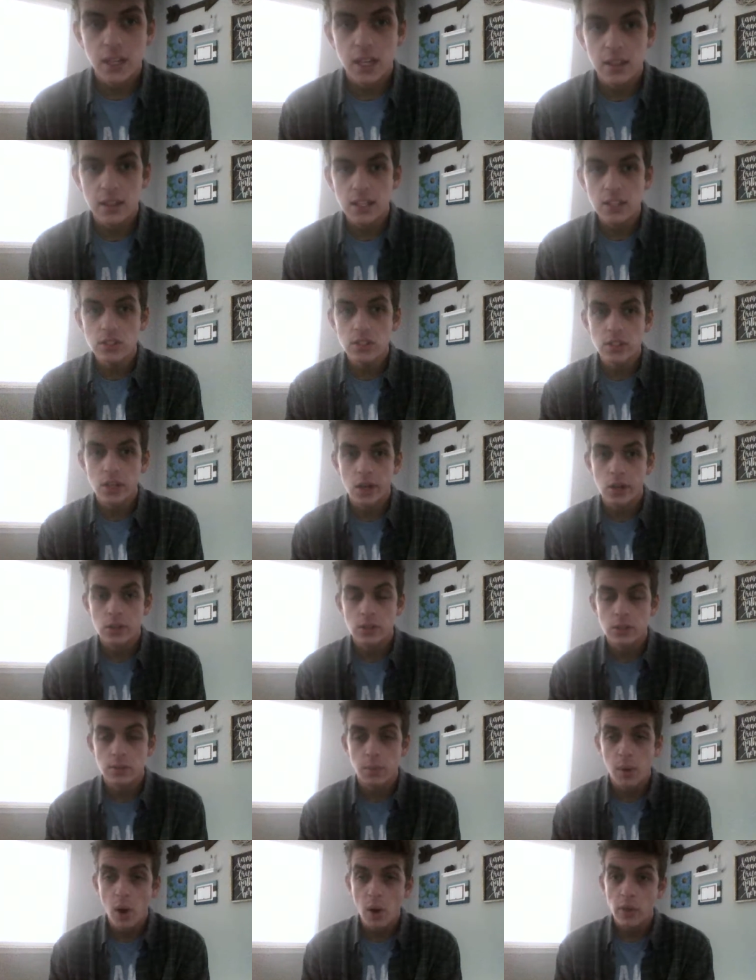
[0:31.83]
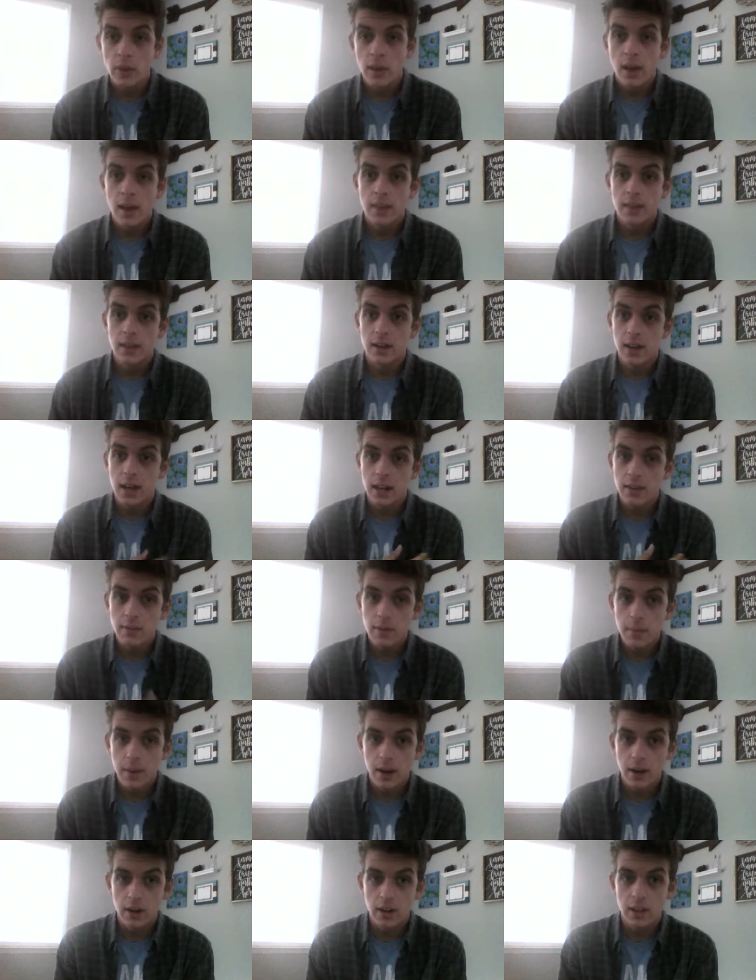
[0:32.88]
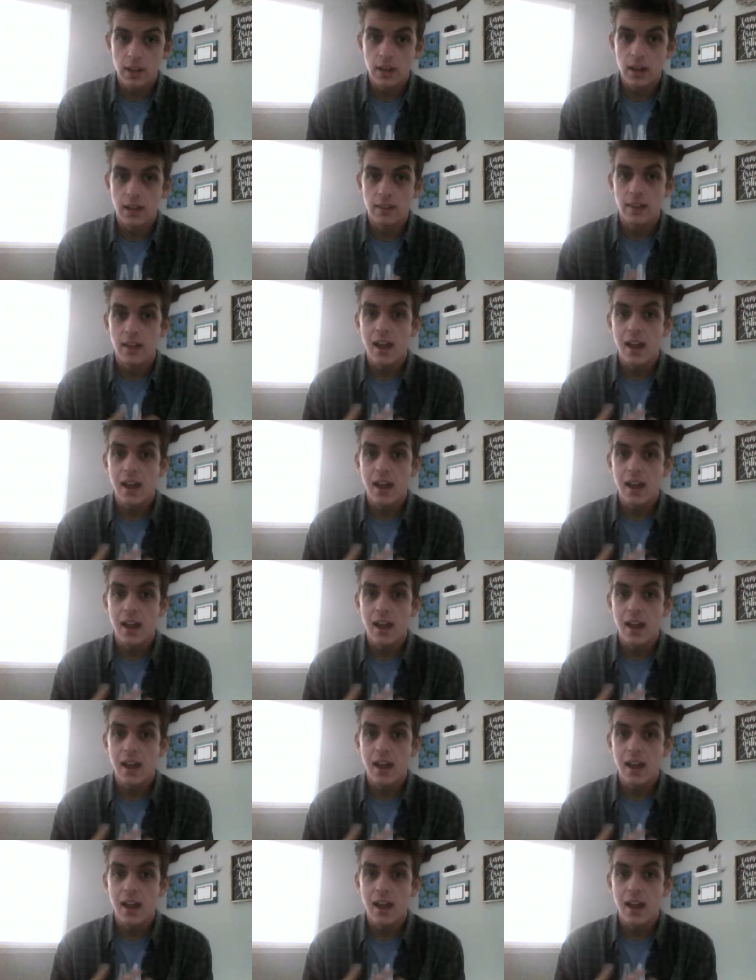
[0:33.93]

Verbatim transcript: In these shows, both the Native American and